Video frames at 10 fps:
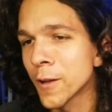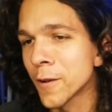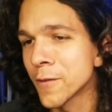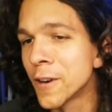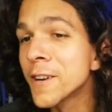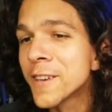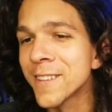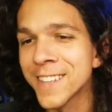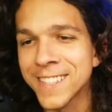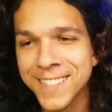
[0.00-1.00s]
of
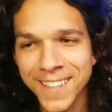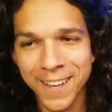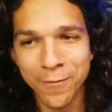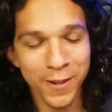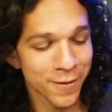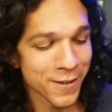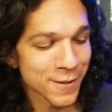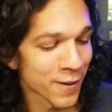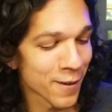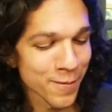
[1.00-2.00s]
Hercules in one of his
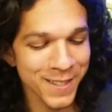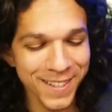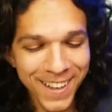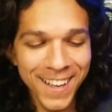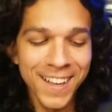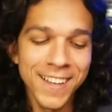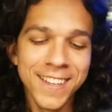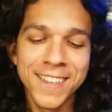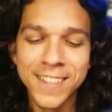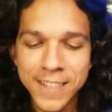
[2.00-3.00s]
films.
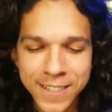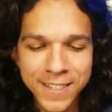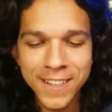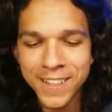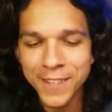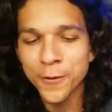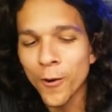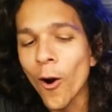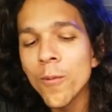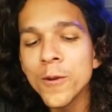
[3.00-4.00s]
You
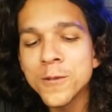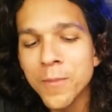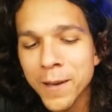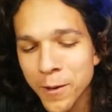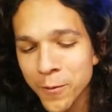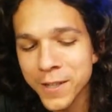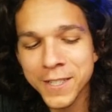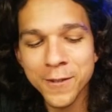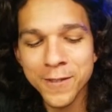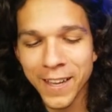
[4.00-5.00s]
almost make me want to
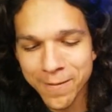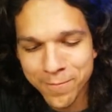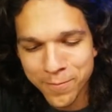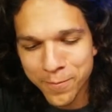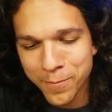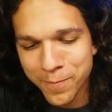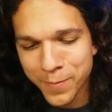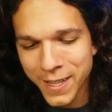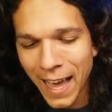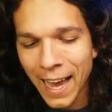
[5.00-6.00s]
do that
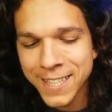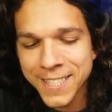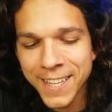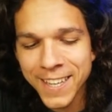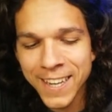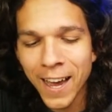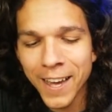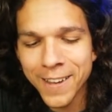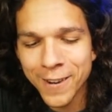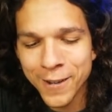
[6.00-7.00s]
but acting and
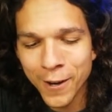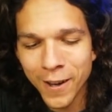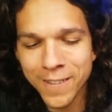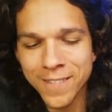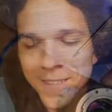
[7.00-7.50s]
I are not